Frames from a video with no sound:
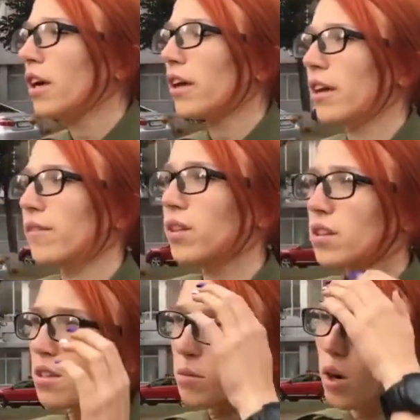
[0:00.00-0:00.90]
And I've
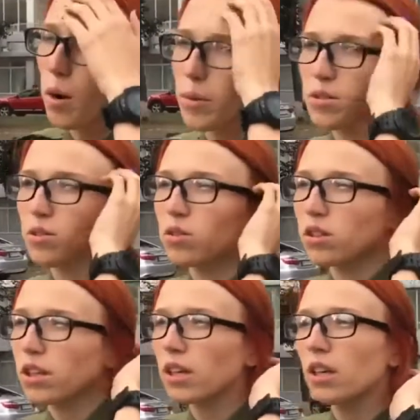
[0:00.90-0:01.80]
got some comments
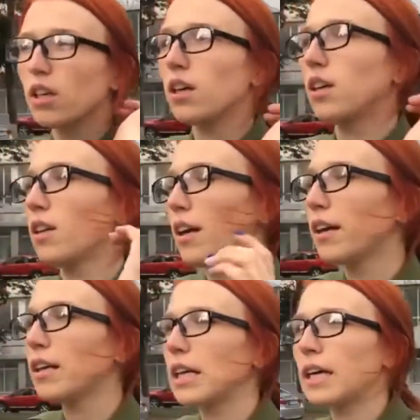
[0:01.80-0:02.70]
earlier
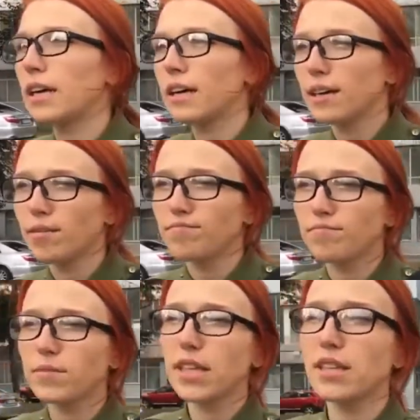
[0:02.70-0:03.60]
like
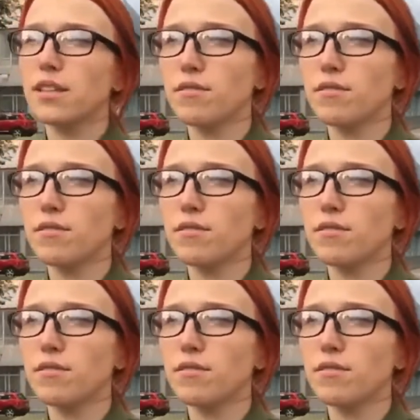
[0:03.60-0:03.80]
that